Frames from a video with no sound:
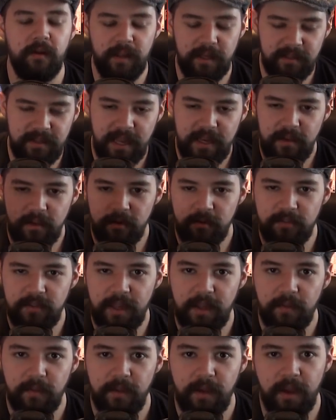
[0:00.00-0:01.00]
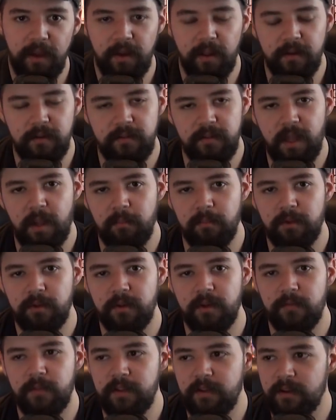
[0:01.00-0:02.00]
like 10 years down the line on
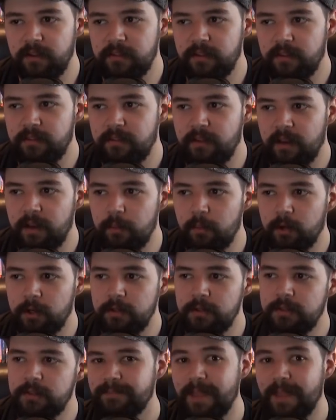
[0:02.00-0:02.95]
Tumblr, if it exists anymore.